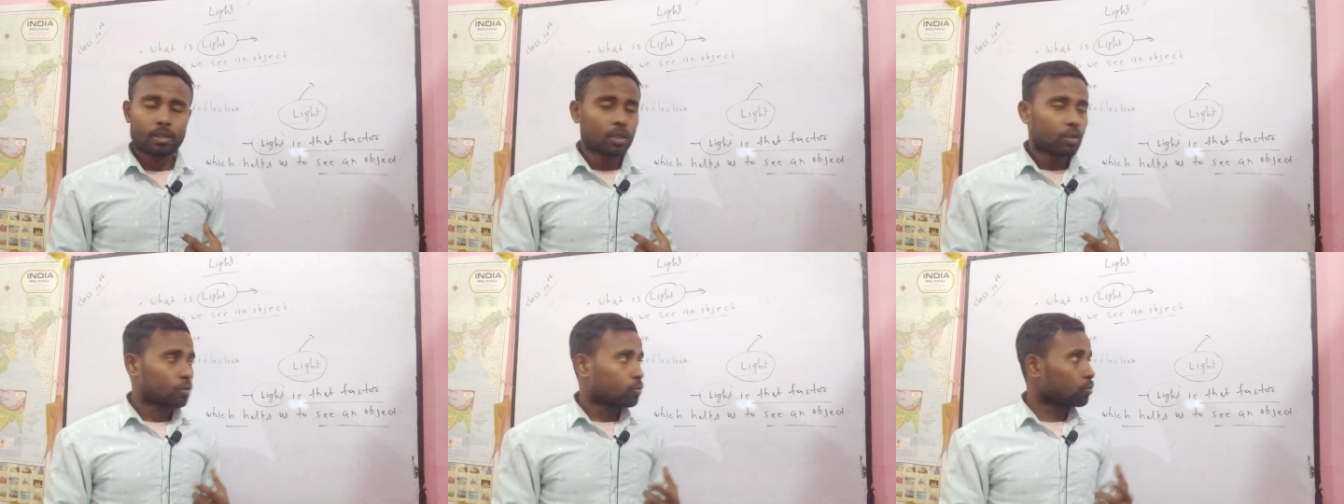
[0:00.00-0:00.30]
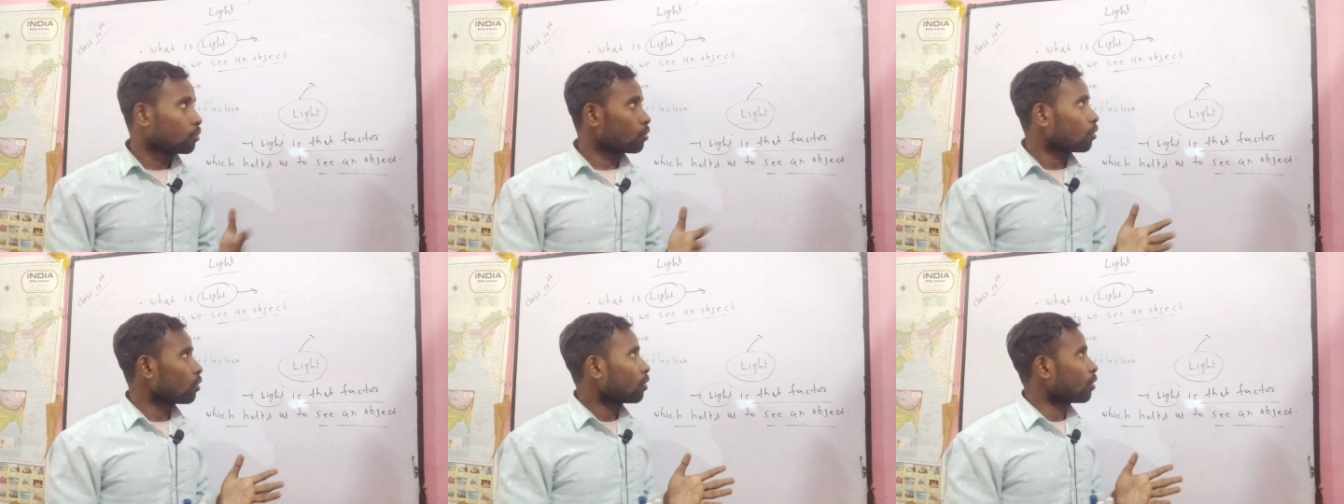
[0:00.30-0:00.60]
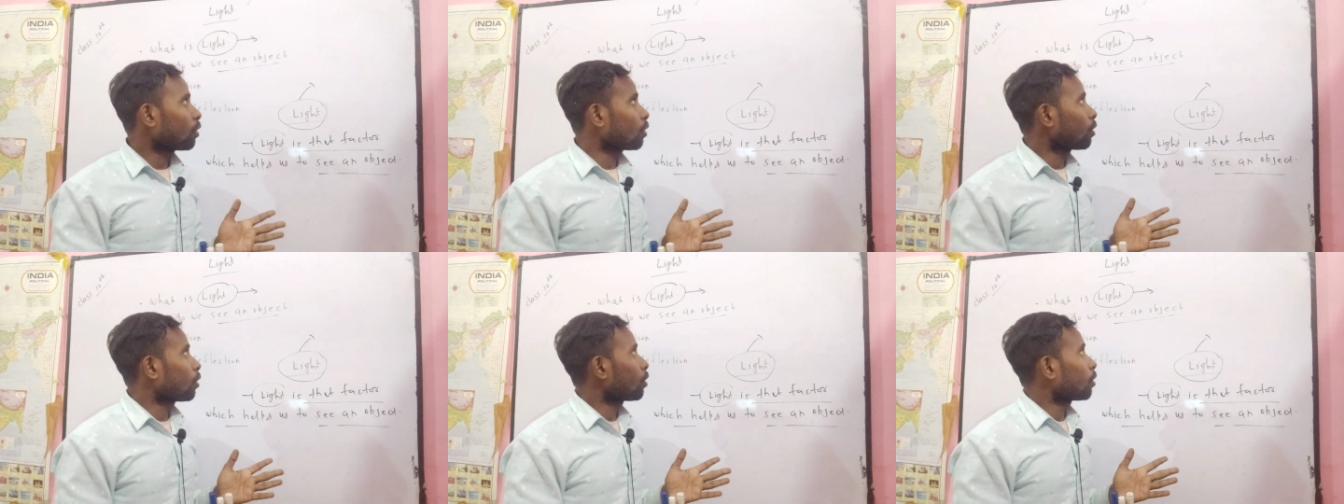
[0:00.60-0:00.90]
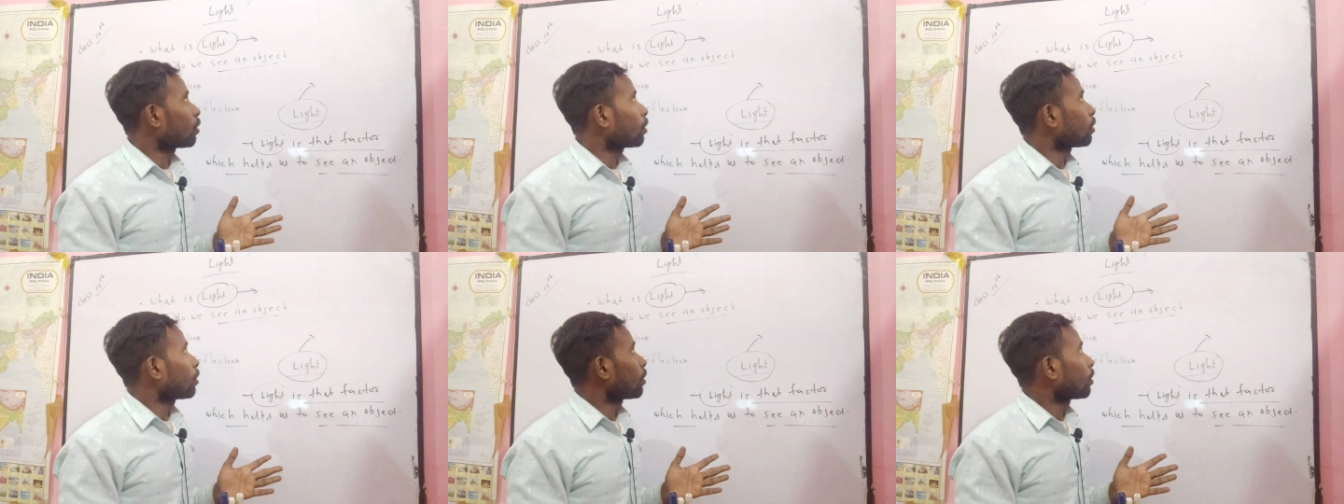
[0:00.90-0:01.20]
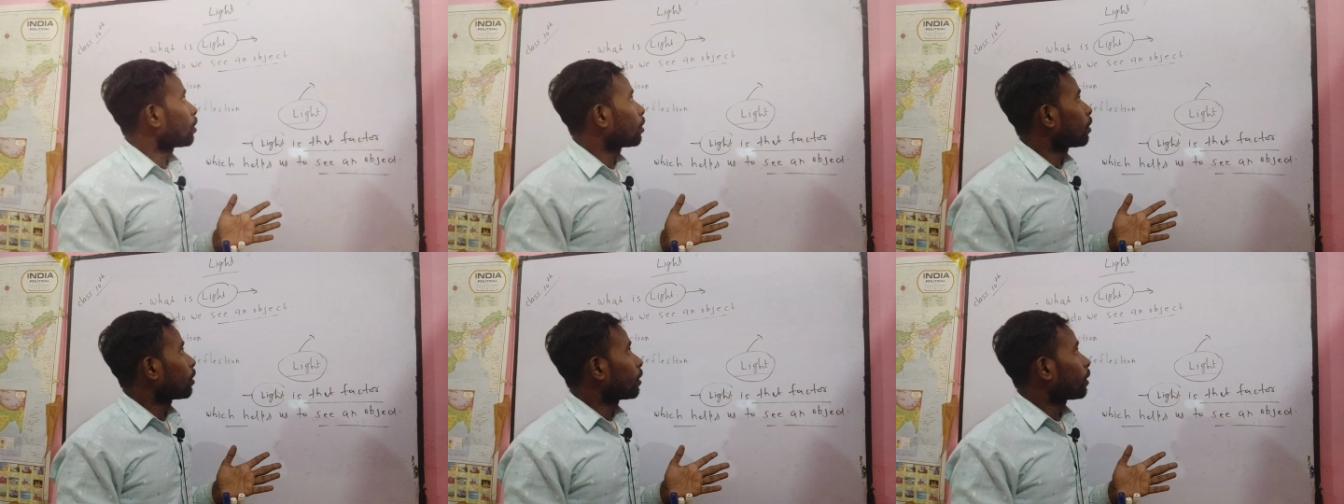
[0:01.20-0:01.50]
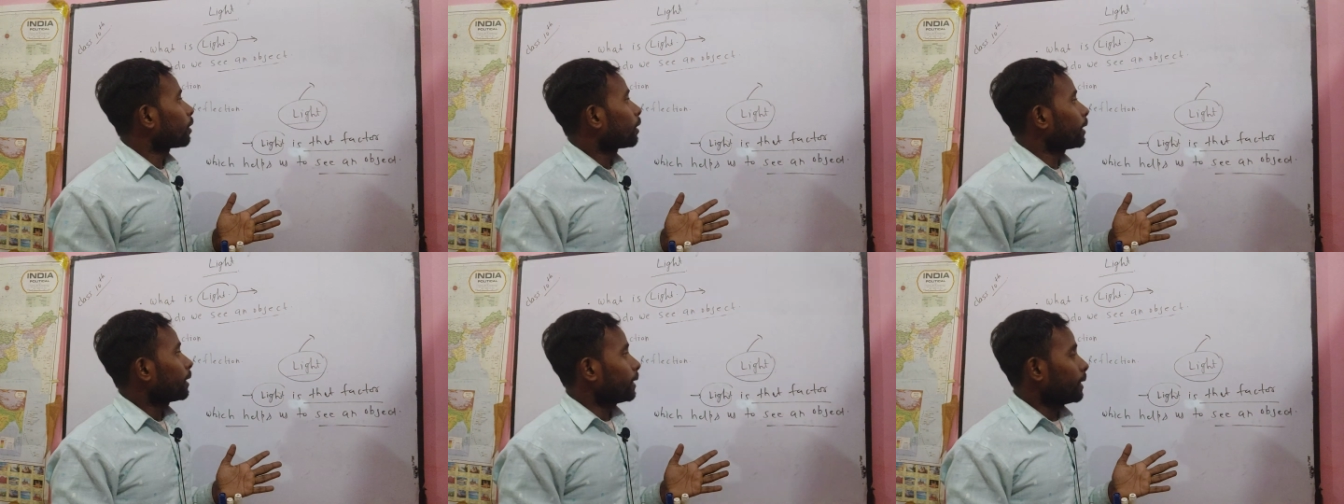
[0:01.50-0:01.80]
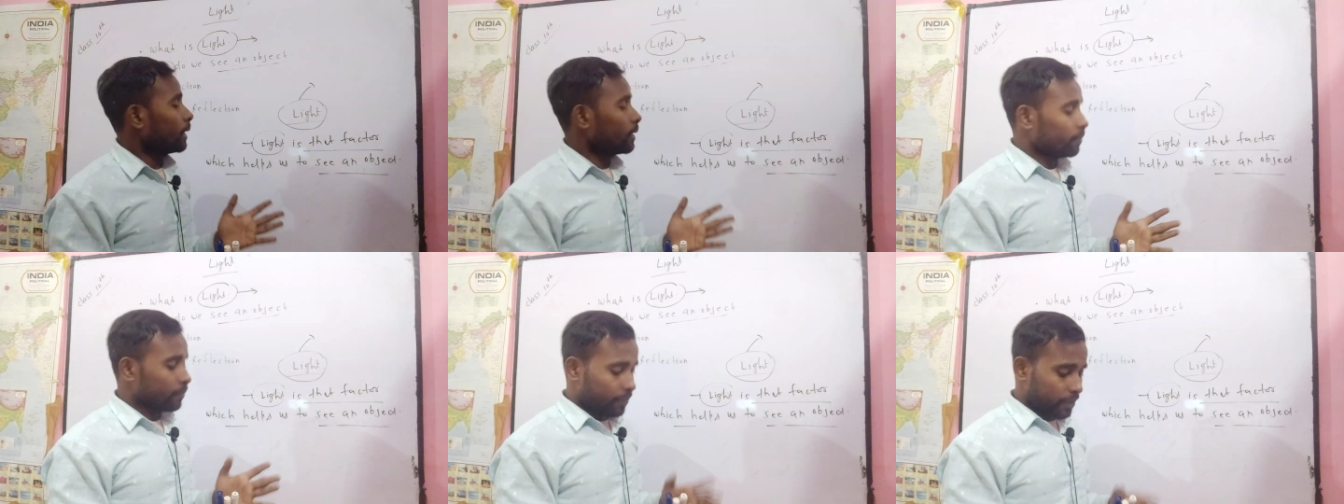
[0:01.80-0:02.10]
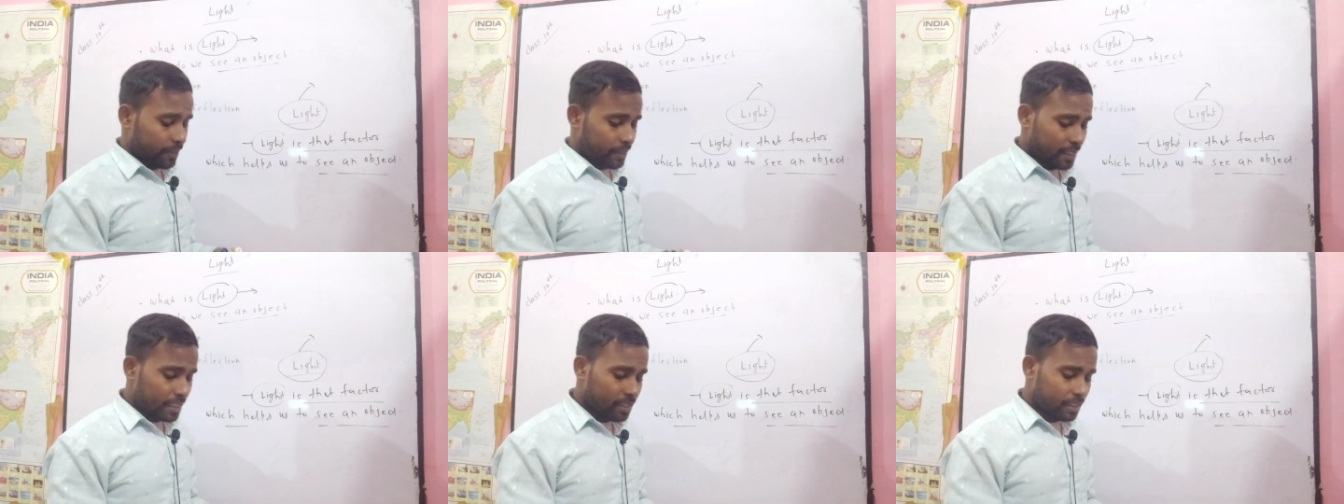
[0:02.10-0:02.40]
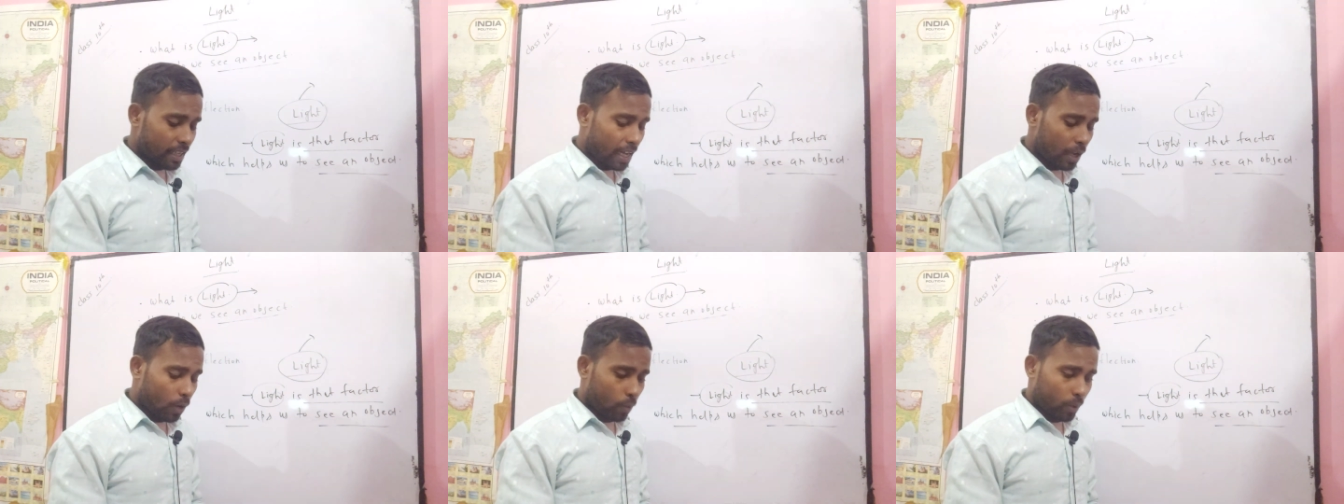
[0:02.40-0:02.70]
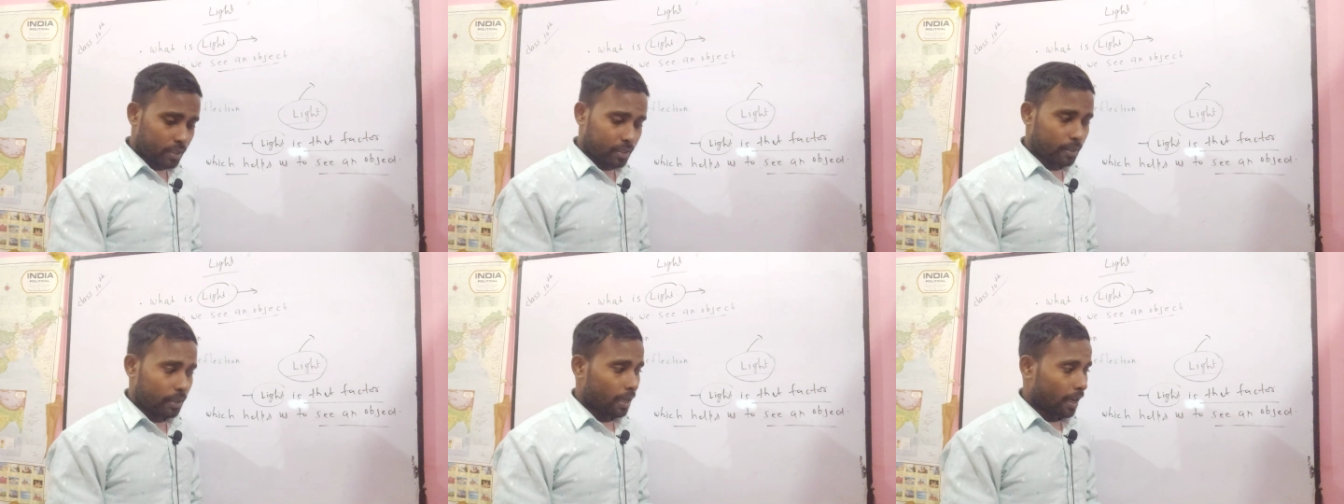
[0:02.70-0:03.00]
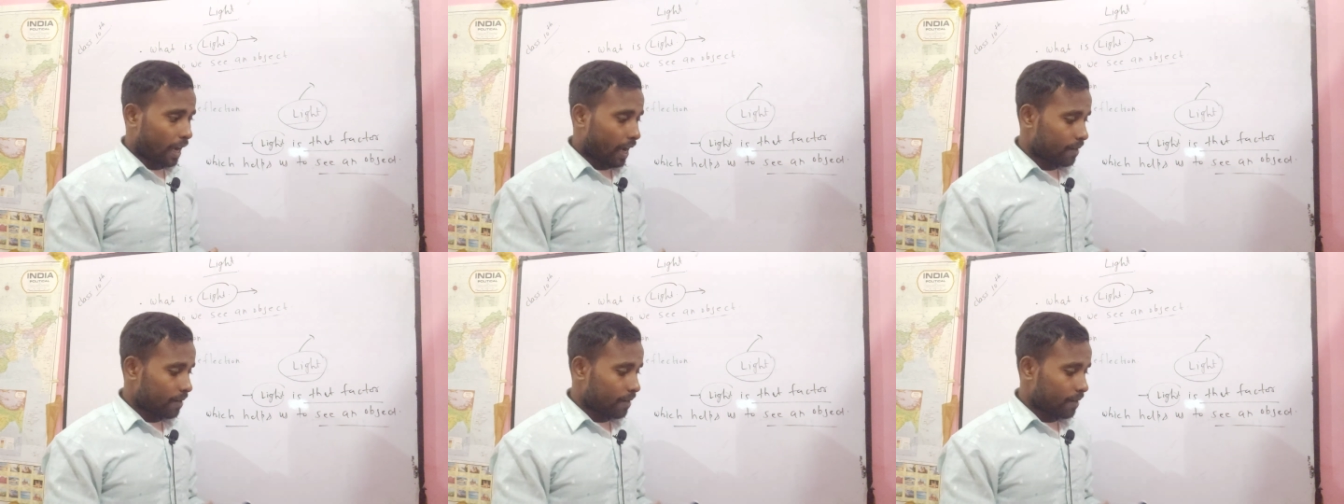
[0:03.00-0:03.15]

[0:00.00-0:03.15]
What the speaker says: So in physics language,